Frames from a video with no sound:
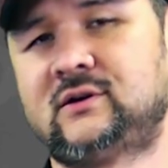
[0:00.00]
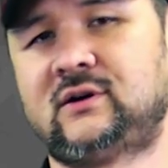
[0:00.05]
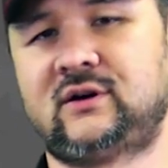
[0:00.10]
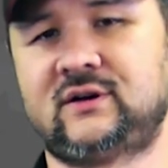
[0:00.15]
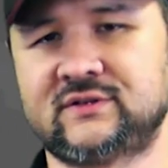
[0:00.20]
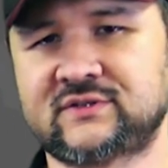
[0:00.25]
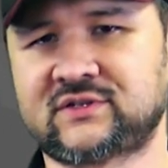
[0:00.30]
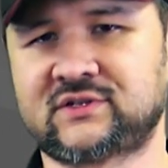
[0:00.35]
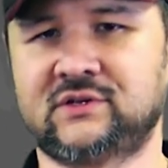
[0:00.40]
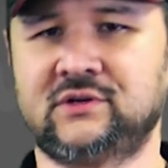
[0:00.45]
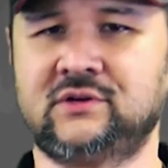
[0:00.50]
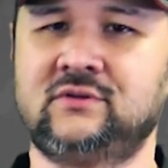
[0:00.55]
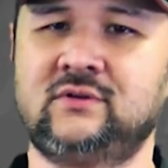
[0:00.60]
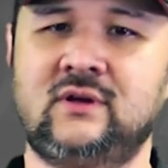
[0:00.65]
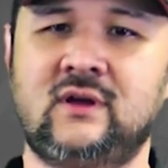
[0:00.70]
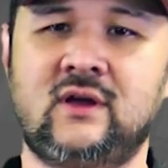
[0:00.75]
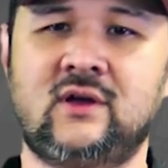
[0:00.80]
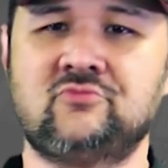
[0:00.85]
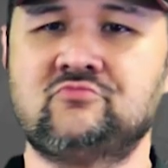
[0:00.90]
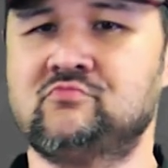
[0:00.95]
Also,
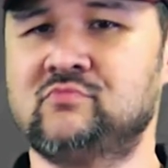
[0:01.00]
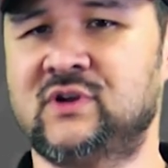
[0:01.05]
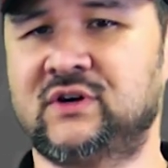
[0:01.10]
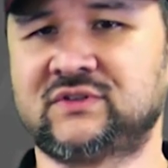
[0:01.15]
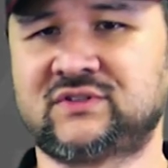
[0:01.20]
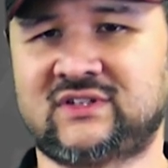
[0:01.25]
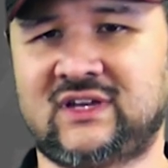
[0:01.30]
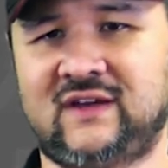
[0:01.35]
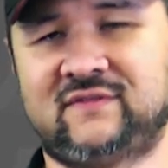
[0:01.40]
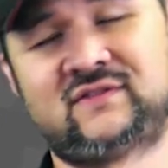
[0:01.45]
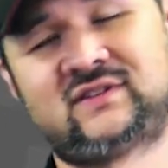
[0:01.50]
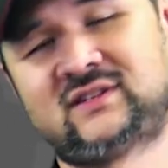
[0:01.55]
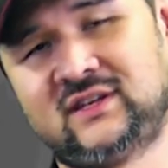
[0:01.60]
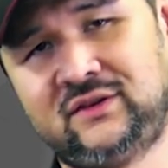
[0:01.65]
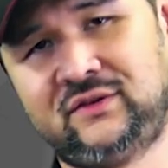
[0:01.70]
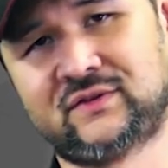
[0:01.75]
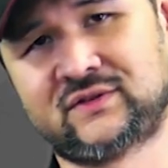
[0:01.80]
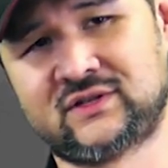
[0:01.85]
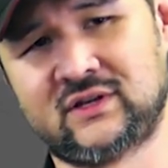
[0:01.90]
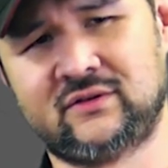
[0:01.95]
most have
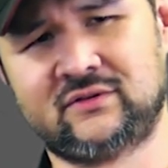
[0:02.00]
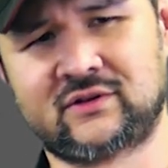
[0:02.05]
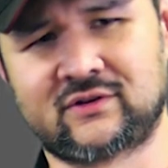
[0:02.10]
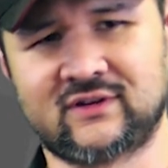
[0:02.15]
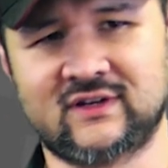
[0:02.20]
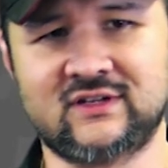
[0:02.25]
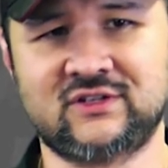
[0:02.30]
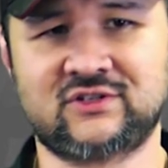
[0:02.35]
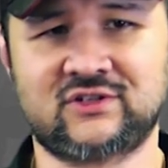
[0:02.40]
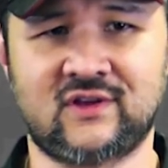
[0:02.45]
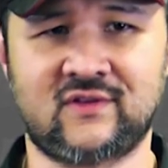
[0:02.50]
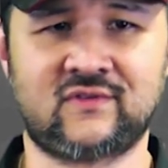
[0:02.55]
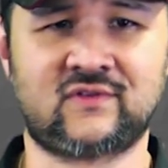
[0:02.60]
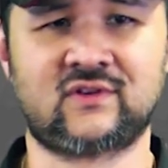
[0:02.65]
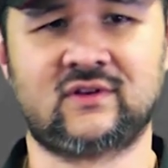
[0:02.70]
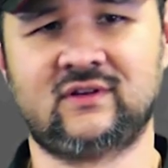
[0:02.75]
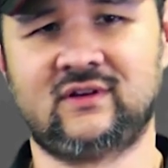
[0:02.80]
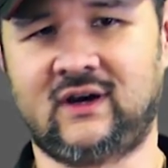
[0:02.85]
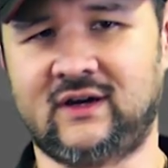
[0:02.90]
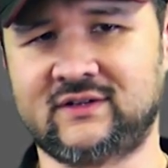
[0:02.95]
single-cylinder
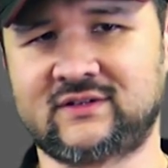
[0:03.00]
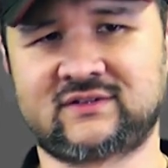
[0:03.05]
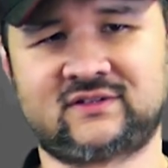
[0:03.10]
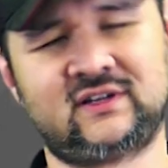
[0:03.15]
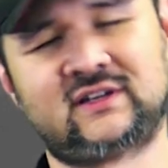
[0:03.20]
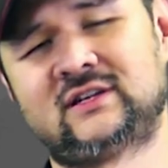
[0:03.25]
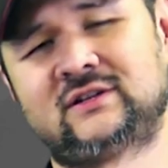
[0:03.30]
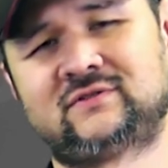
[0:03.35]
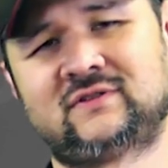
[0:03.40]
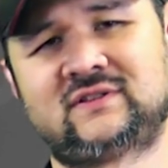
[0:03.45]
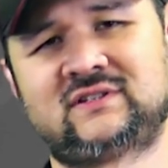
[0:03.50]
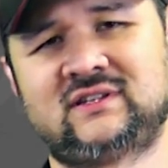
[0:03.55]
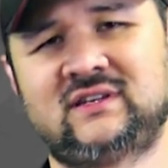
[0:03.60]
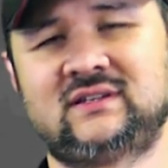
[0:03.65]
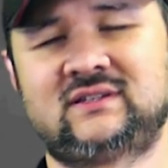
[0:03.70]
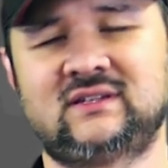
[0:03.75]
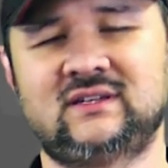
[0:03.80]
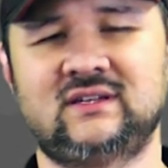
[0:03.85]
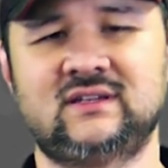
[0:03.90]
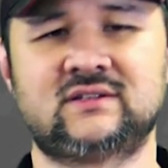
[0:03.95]
engines under 600
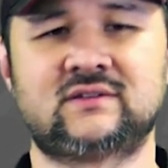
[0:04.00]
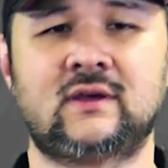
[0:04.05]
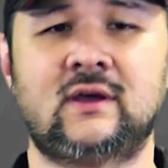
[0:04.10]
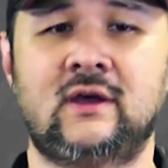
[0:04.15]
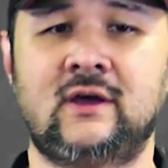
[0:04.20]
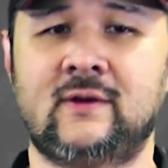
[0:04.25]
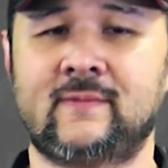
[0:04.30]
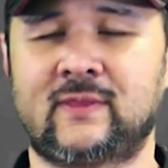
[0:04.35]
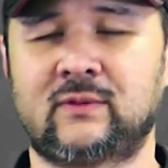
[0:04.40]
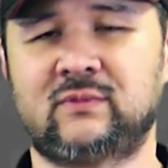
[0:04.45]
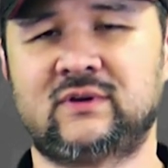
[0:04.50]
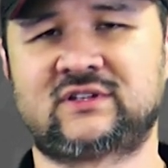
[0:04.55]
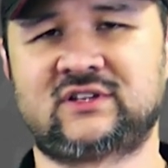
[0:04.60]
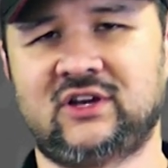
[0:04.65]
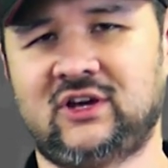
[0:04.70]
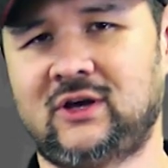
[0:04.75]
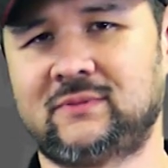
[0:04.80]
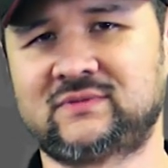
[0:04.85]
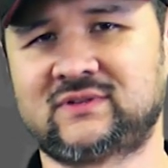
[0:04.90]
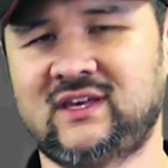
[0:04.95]
cc's, which
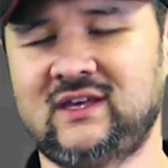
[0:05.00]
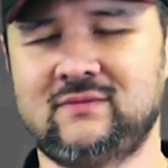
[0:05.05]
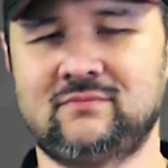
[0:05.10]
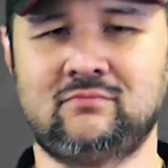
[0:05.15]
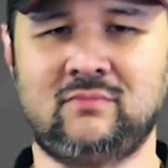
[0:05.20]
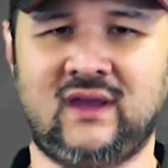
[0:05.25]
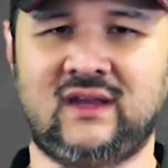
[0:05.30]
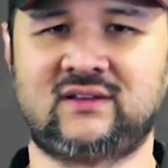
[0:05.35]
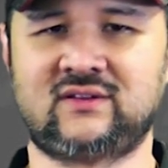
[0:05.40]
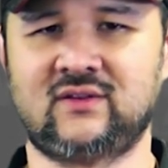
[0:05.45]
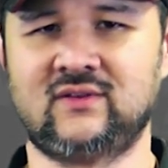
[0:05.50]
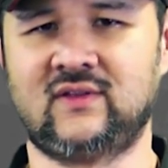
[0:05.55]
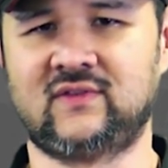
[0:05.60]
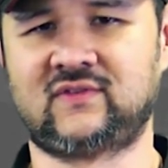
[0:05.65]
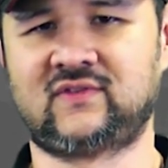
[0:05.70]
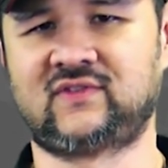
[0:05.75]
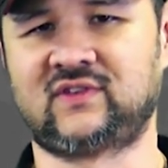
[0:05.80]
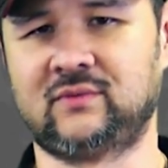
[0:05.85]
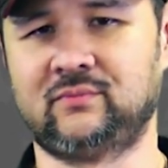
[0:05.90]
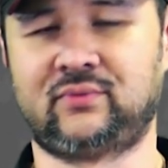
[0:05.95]
helps keep
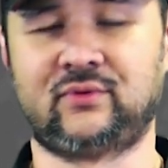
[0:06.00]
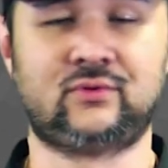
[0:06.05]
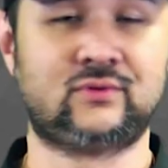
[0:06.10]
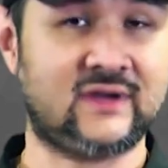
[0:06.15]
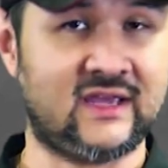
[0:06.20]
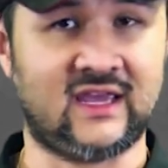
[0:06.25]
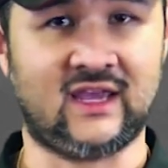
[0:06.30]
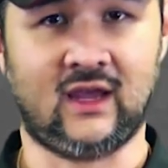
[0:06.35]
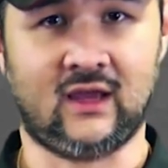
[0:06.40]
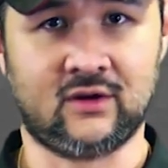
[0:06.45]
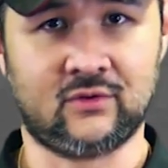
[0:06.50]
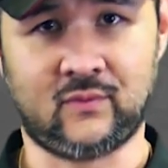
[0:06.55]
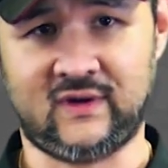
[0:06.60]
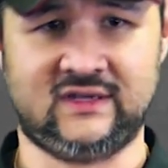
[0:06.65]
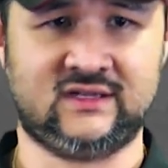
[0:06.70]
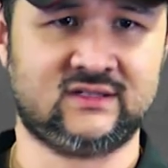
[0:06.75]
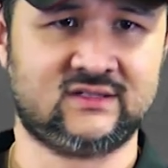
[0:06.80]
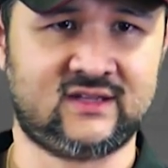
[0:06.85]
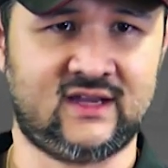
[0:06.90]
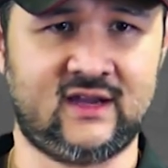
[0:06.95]
maintenance simple and
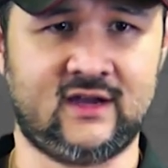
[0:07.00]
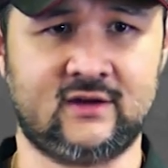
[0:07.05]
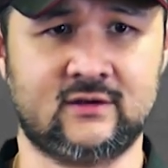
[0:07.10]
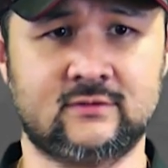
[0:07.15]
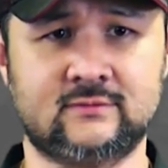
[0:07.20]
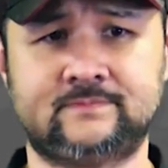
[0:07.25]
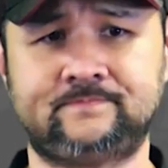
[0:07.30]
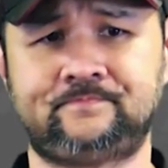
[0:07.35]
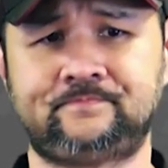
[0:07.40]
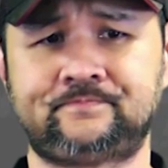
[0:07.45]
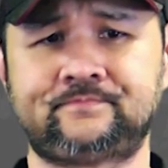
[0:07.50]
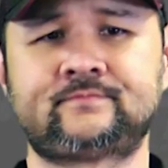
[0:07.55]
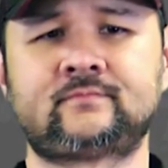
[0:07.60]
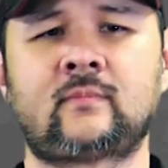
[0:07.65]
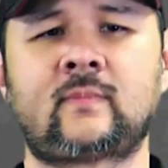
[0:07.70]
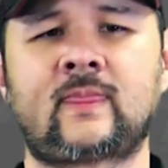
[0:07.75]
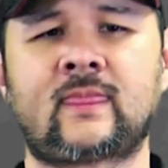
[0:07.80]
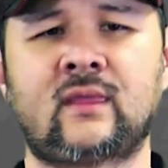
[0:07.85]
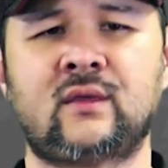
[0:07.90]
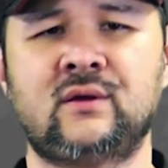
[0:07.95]
weight down.
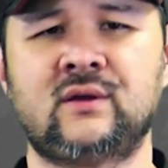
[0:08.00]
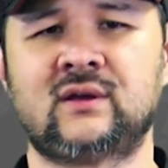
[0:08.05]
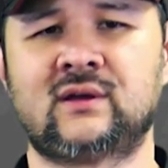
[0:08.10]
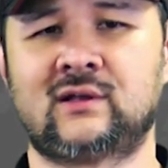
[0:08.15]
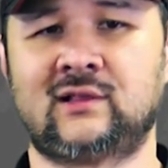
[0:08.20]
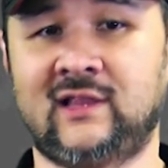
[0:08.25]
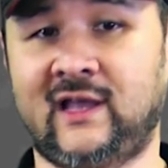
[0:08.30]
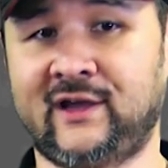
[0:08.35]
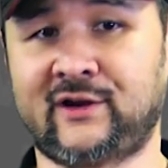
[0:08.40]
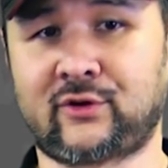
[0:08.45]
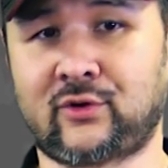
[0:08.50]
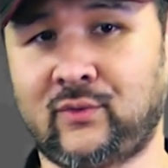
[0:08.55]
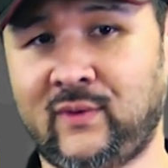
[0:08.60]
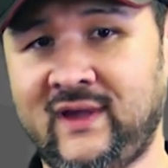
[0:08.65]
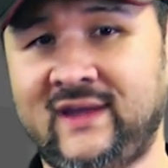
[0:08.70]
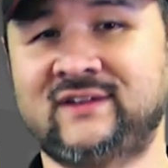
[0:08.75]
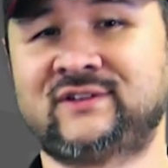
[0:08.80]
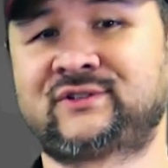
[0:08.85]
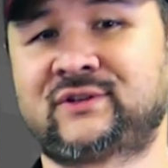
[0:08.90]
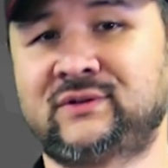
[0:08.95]
Lighter
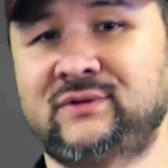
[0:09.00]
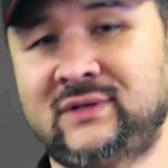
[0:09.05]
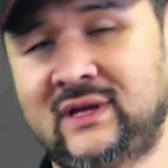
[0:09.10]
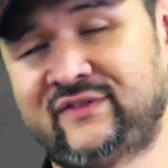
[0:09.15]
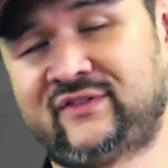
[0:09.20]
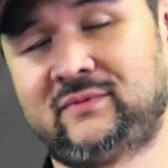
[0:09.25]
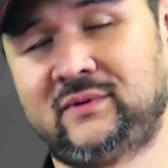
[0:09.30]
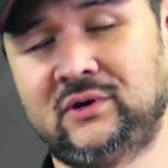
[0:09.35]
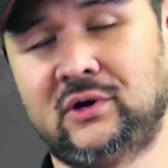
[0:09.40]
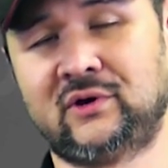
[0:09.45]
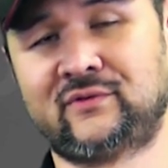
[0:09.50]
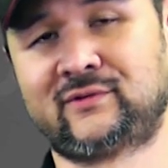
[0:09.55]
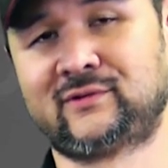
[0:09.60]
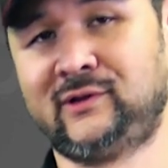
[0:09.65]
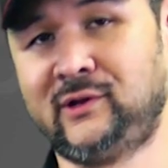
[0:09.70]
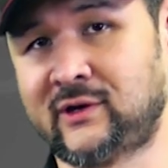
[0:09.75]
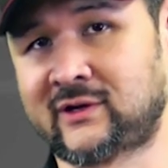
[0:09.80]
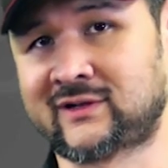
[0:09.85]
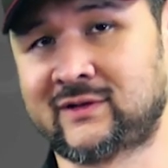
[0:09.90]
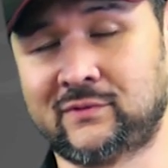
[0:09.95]
weight should never be
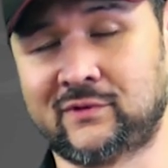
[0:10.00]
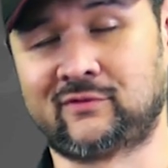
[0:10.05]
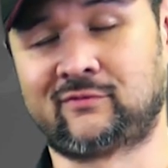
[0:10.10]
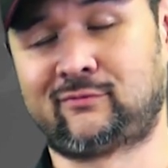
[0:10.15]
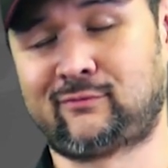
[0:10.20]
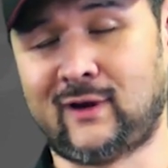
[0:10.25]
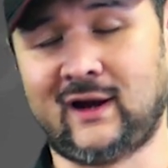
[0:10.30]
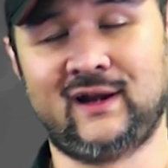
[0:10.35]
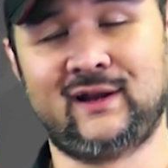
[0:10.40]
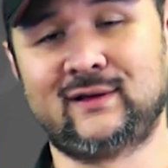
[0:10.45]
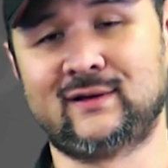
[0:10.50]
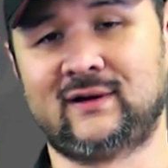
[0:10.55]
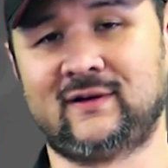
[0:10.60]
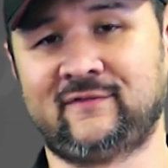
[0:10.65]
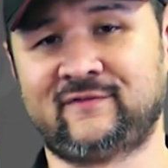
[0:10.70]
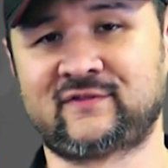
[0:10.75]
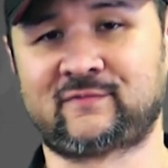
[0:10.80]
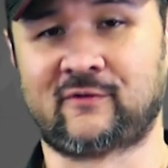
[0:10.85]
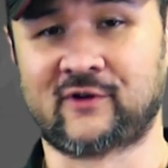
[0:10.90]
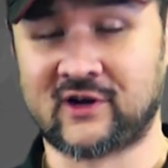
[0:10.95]
overlooked when riding
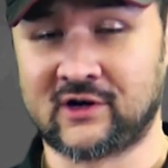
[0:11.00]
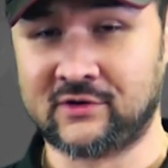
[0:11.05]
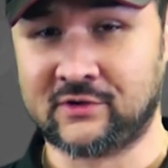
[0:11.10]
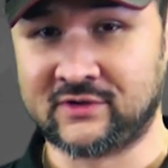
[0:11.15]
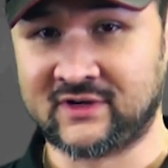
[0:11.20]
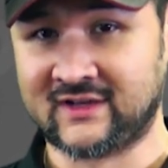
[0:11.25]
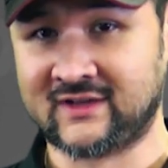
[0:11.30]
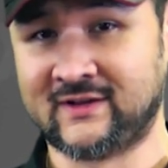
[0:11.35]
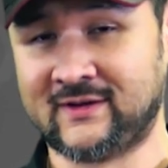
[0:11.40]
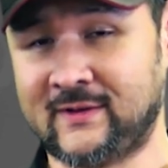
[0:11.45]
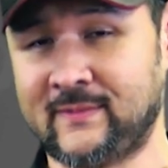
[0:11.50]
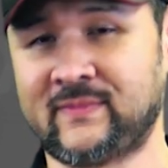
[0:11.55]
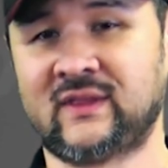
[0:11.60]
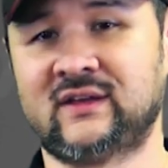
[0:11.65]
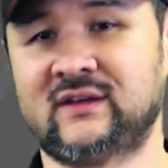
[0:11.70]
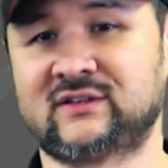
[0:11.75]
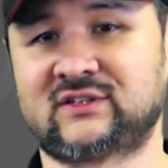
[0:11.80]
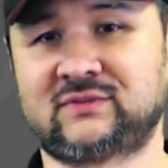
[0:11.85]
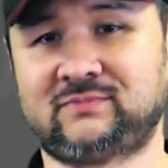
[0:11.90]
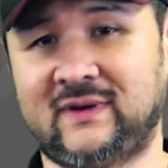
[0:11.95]
off-road,
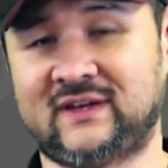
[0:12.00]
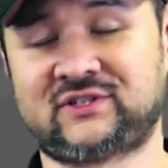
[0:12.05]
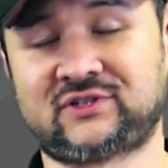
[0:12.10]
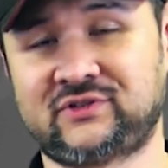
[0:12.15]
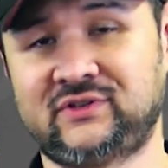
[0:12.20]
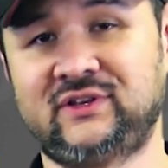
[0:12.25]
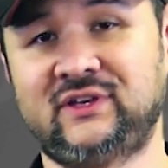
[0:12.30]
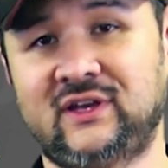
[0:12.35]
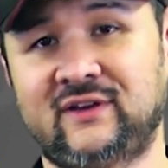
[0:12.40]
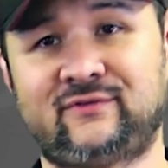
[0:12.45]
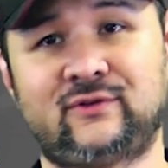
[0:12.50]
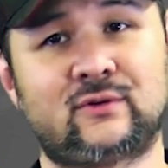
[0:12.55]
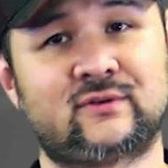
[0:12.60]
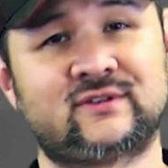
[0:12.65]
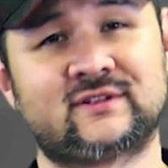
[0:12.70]
especially if you're